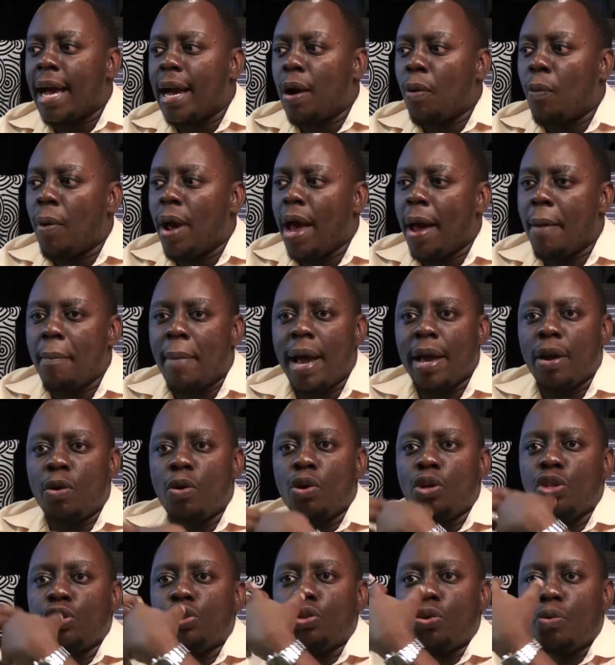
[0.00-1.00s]
Where am I
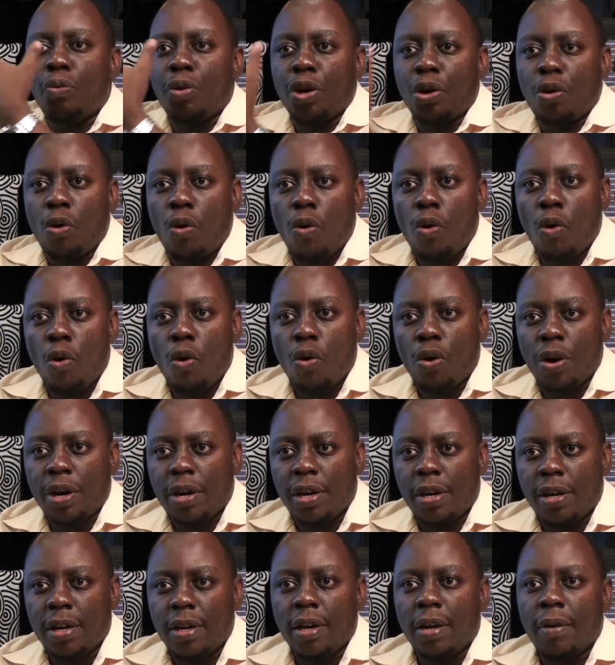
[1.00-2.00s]
going to
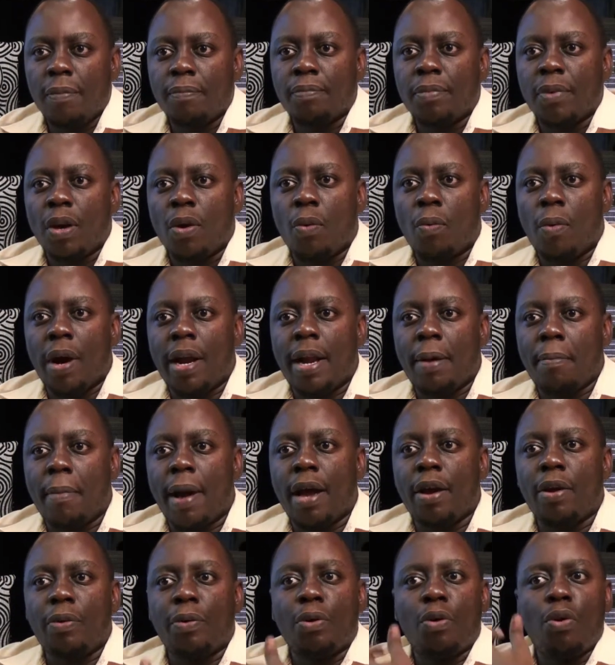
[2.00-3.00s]
record? What am
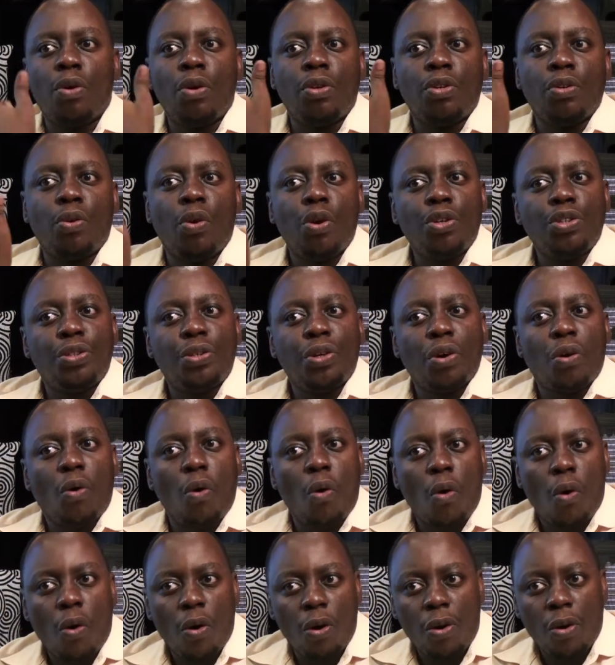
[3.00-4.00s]
I going to
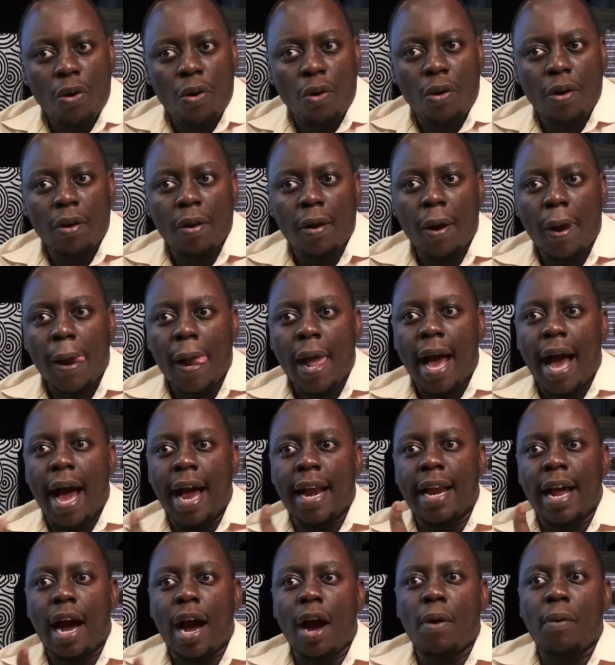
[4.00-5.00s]
record on?
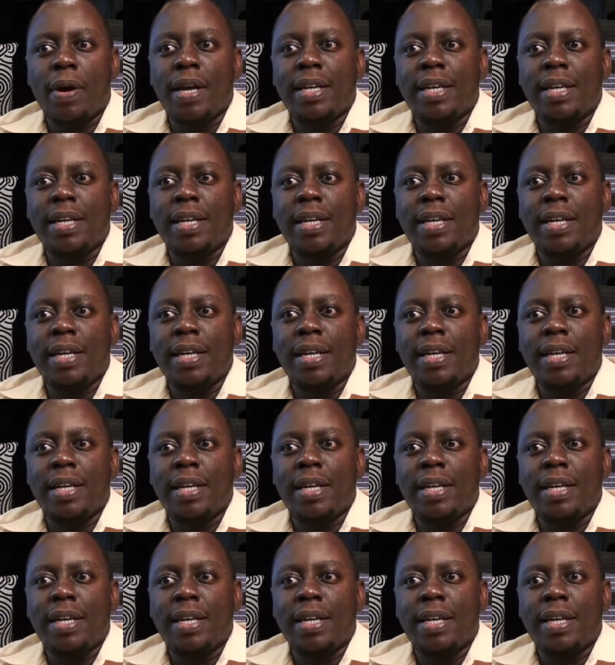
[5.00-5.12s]
And how